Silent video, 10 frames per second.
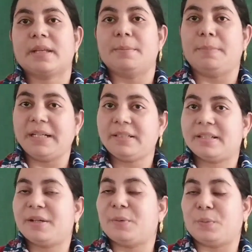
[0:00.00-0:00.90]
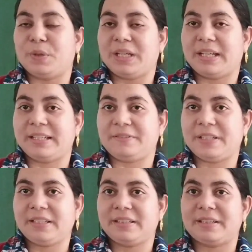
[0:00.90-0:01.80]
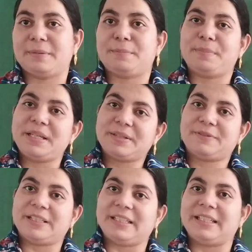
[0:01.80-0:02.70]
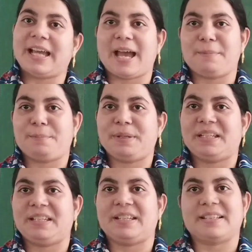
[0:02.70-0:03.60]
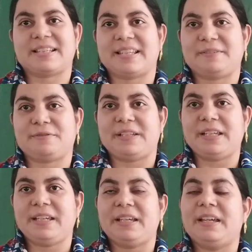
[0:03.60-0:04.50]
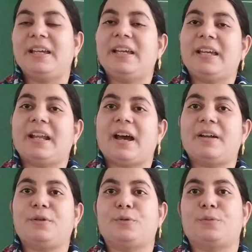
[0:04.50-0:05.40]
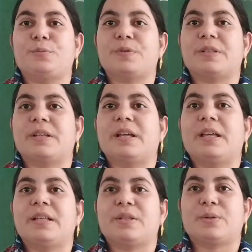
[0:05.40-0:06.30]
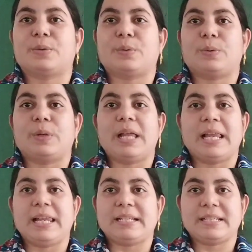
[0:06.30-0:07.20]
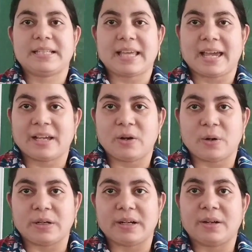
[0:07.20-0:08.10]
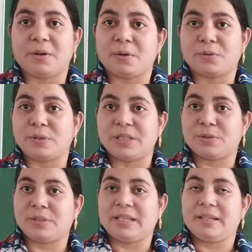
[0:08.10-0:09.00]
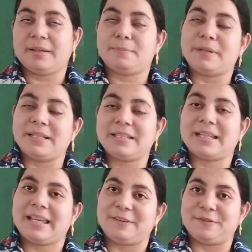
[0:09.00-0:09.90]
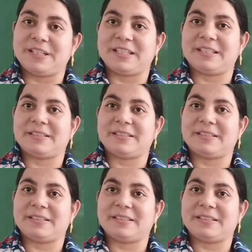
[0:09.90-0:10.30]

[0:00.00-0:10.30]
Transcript: But we are living peacefully, happily, and safely in our homes. So let us thank God not only today but every day.